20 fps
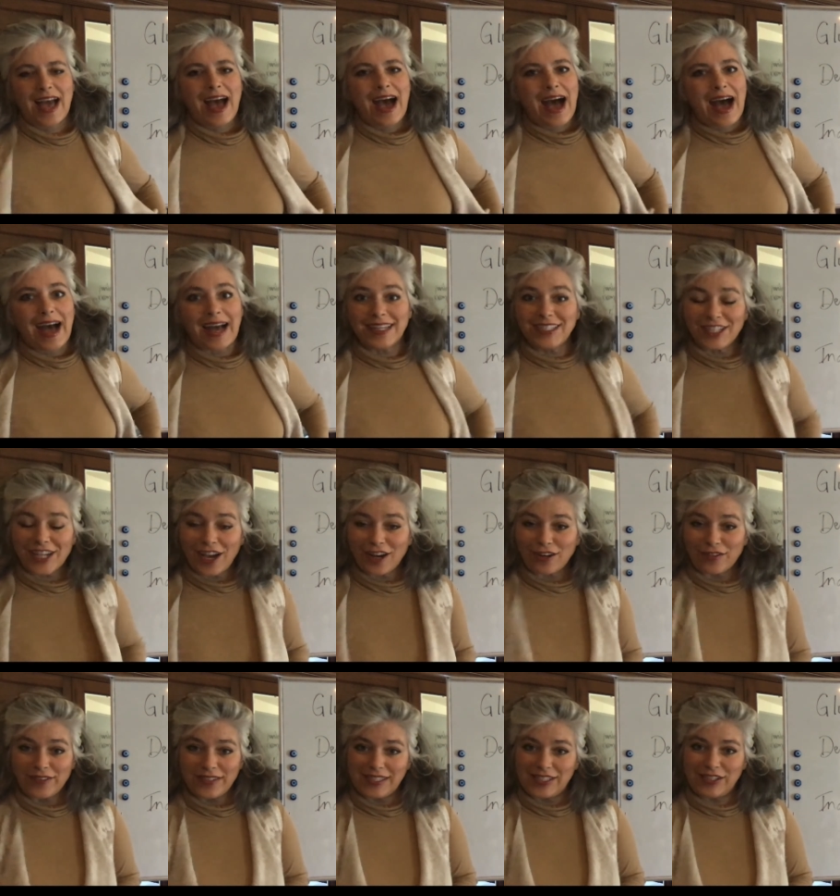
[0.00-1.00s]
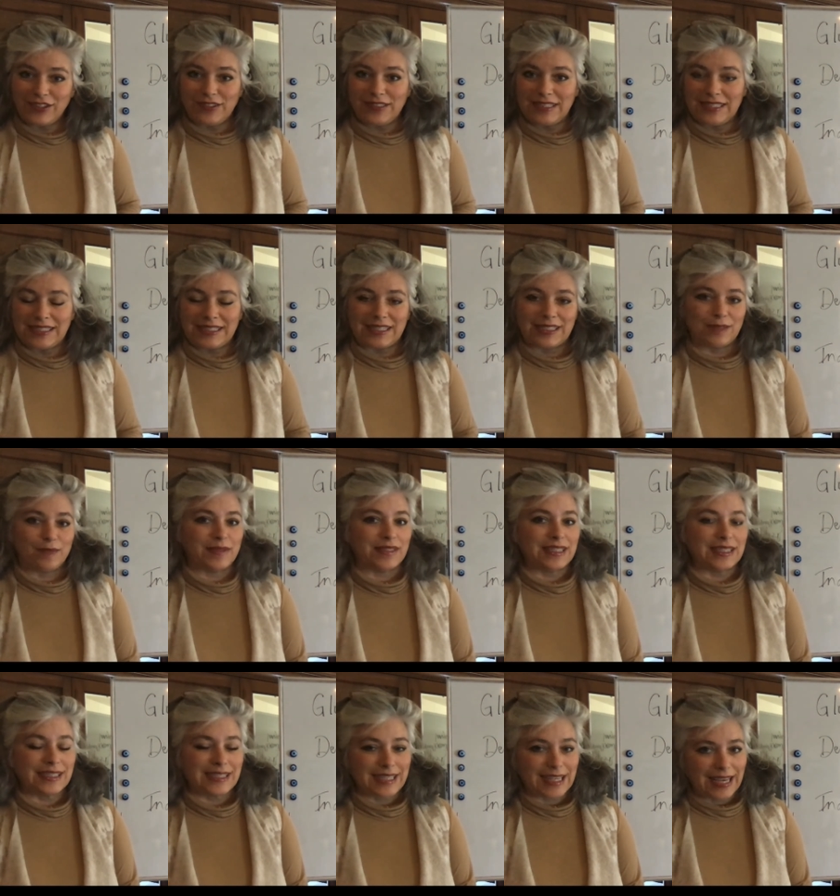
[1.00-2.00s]
Hi, geography students, it's
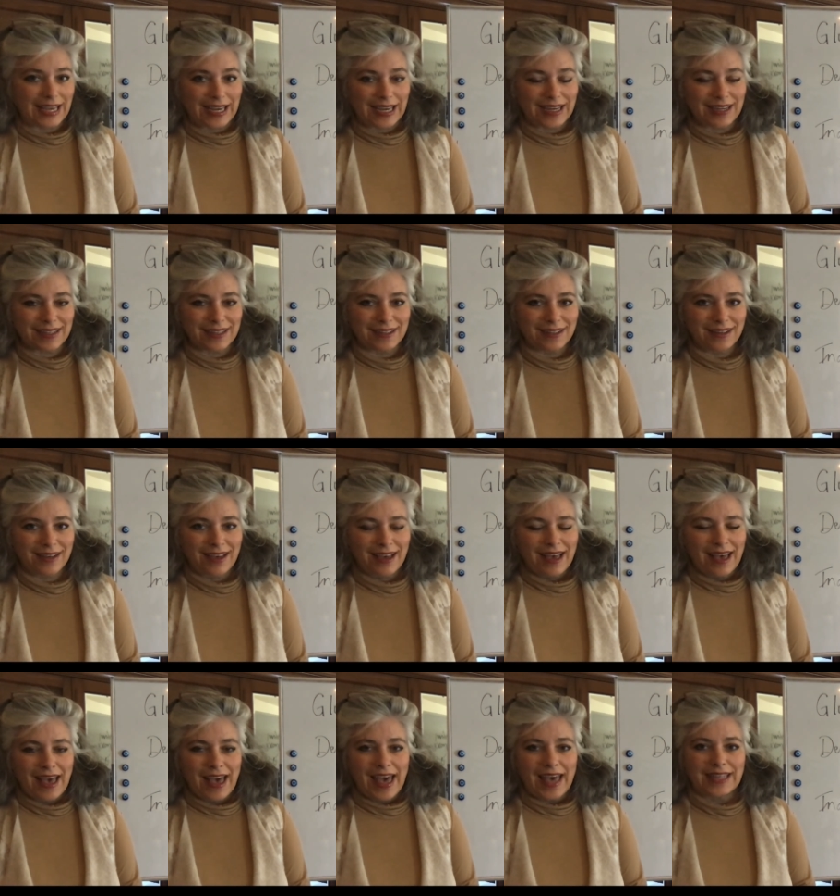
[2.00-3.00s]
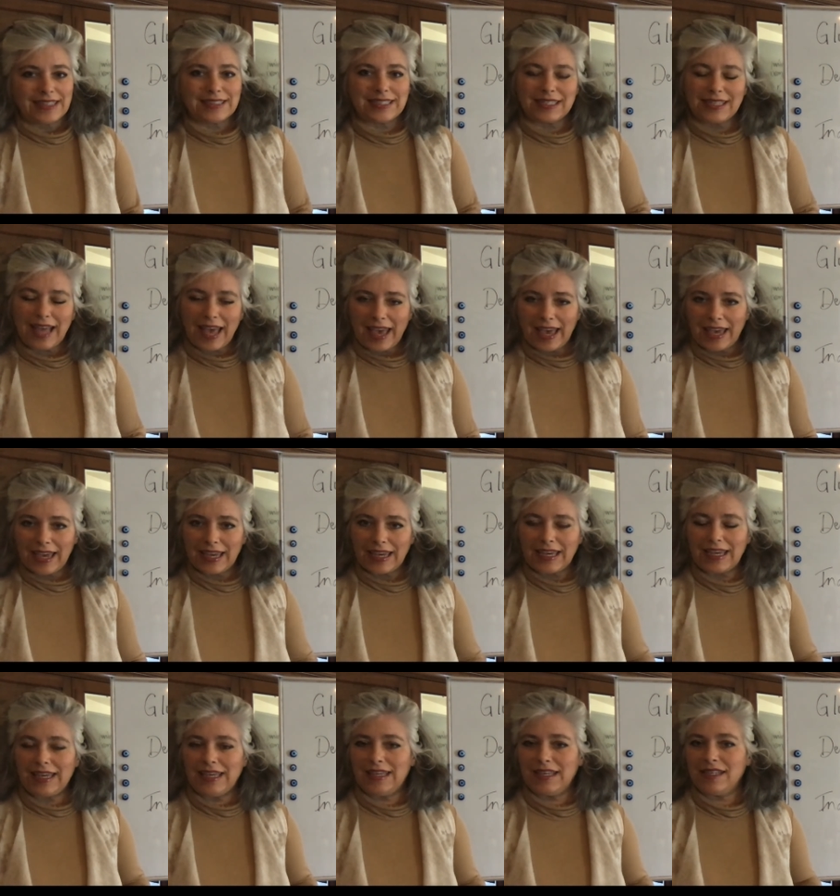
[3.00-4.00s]
Mrs. T. And today
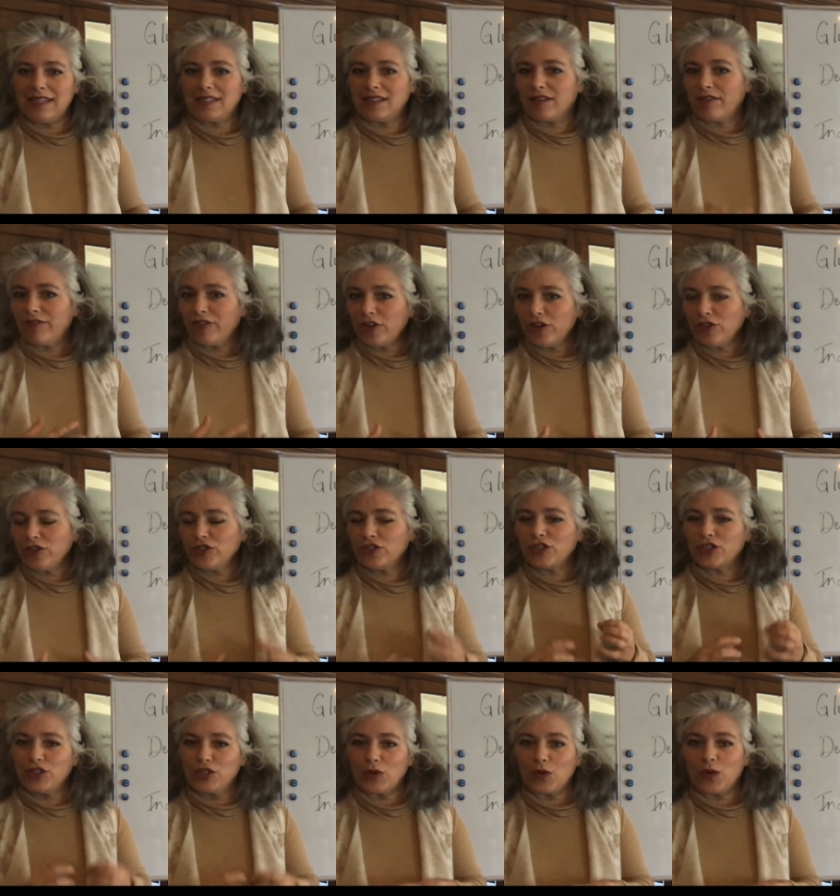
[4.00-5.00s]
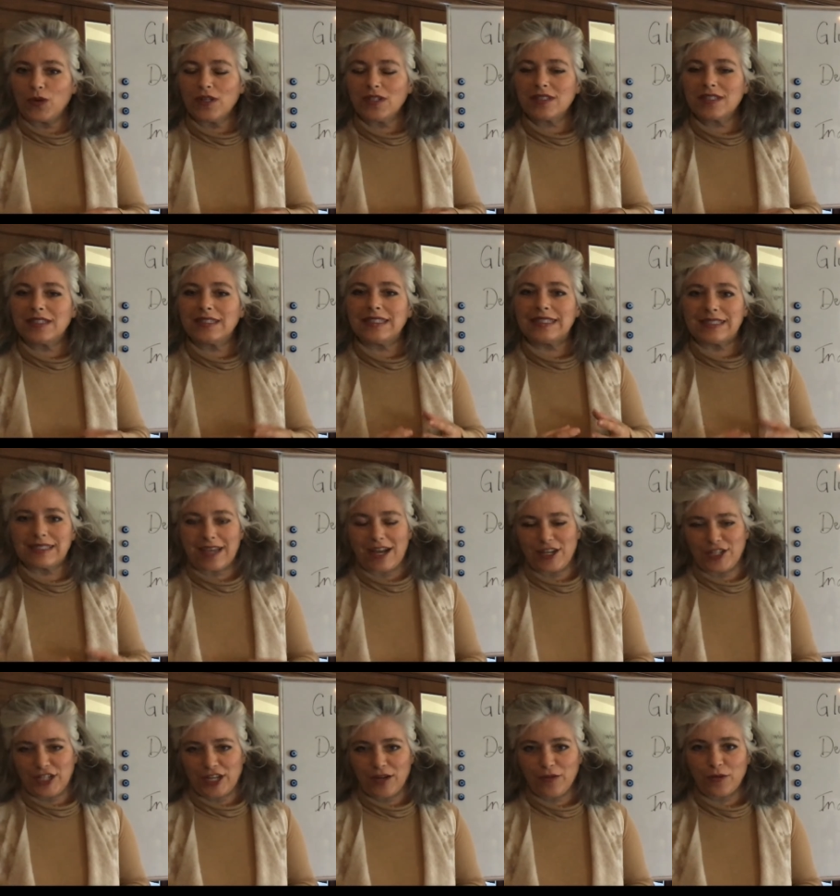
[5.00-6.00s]
is the first short
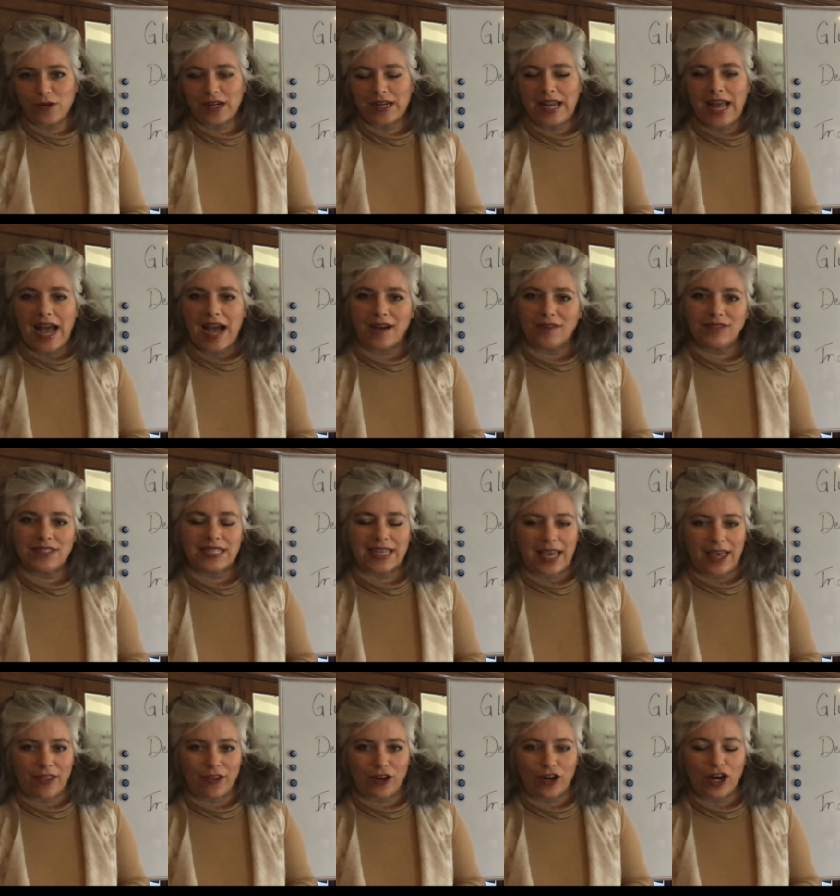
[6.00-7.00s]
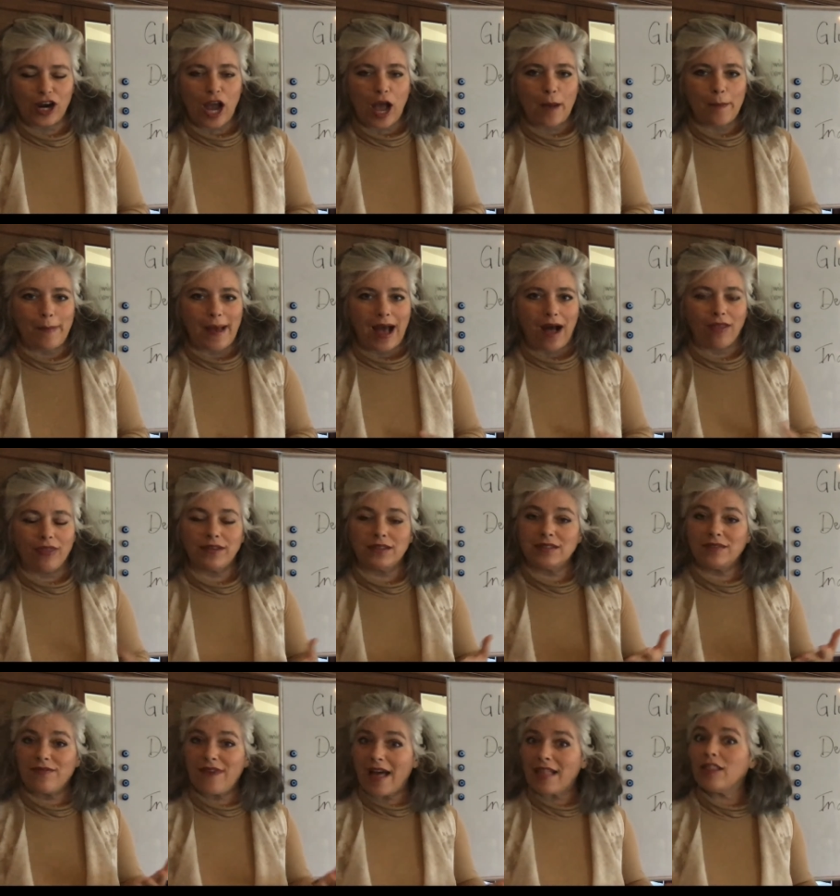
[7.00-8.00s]
discussion we're going to have together about the
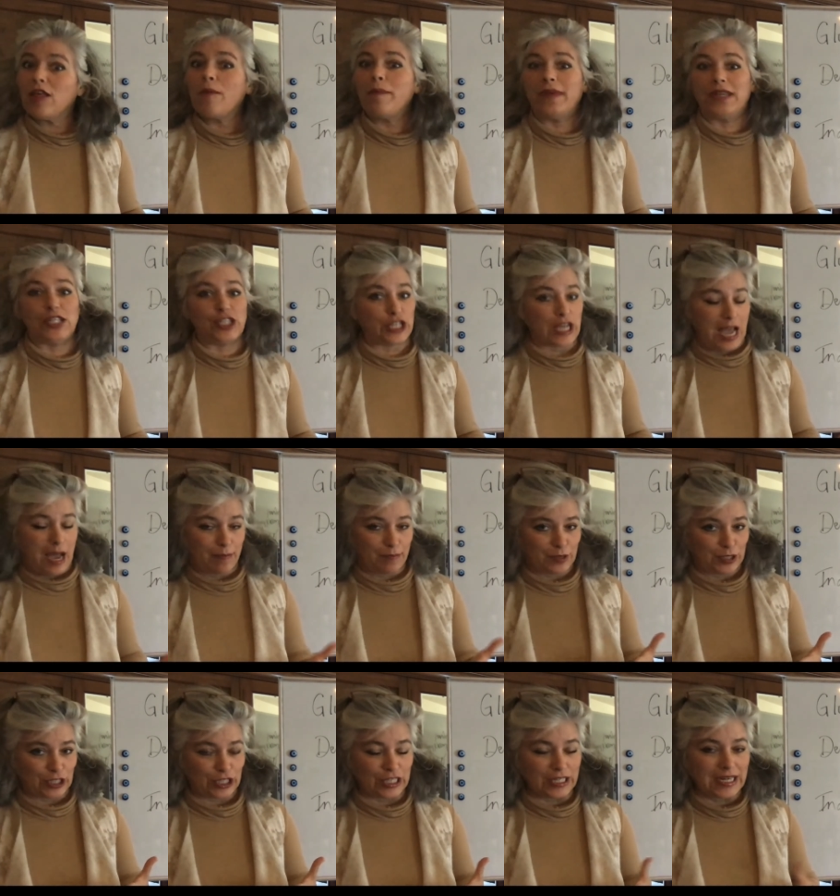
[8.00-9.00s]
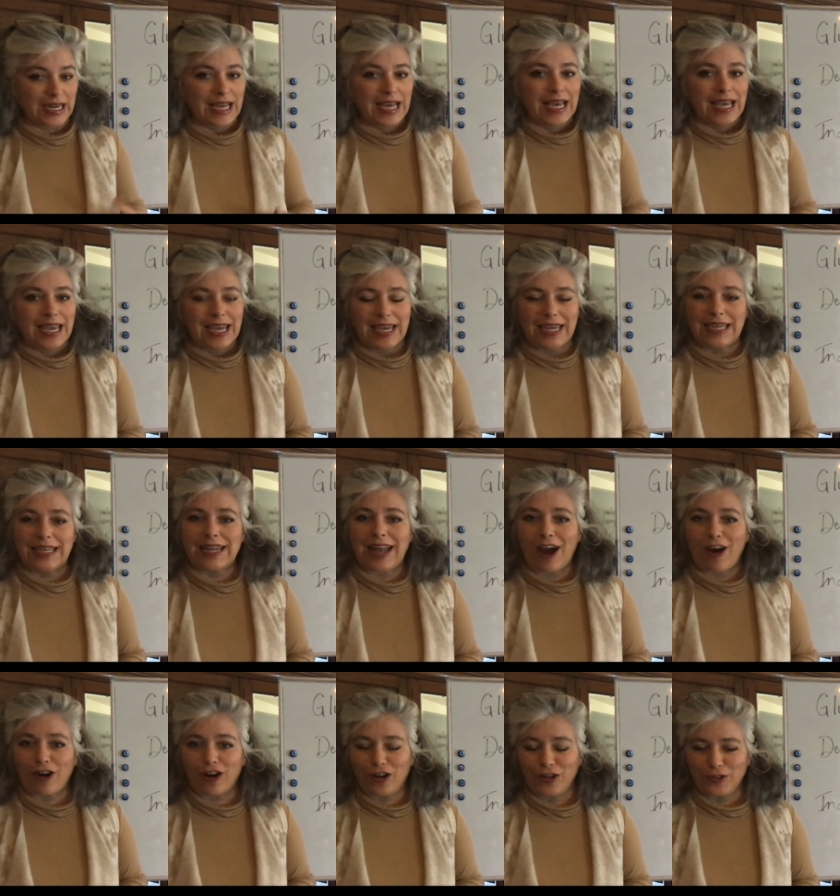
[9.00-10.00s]
development chapter in
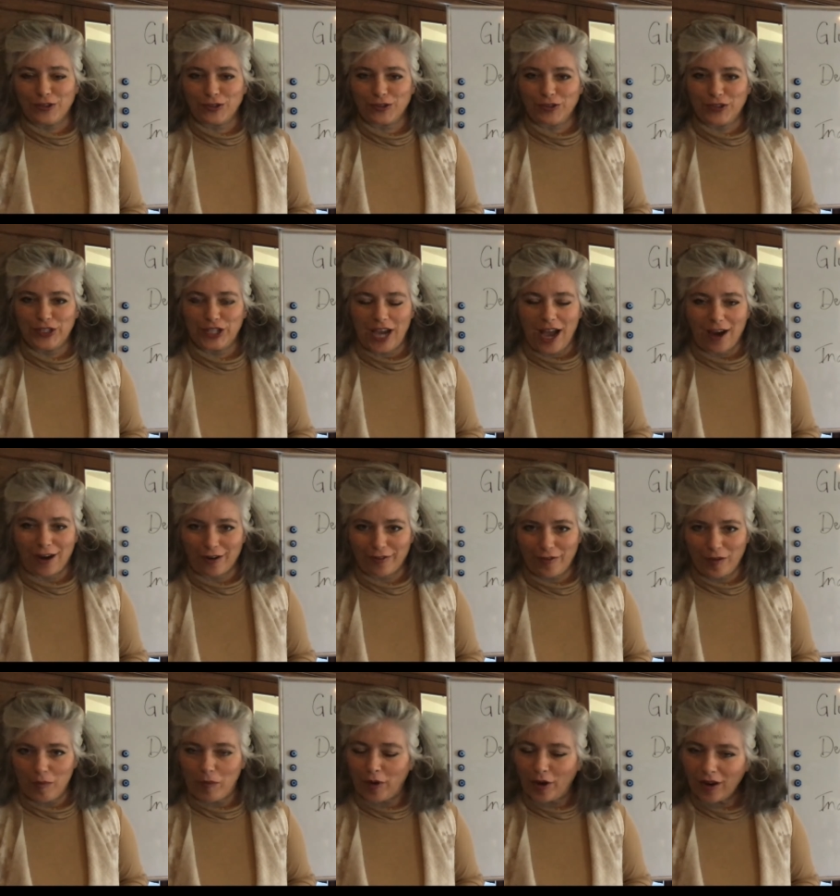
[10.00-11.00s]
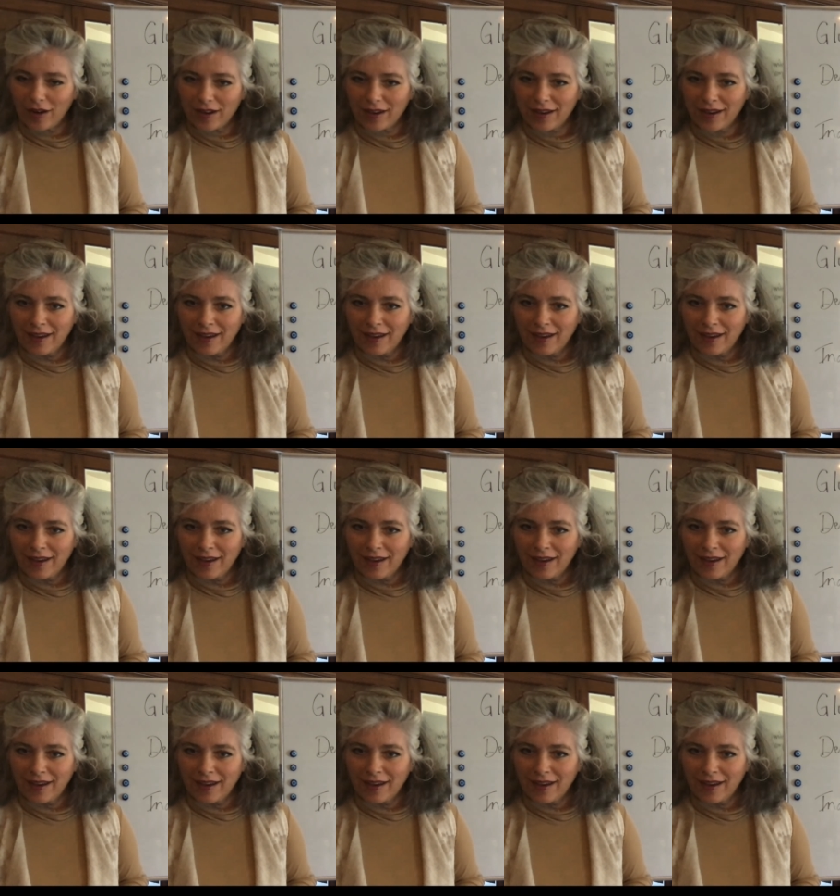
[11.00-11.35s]
our cultural geography book.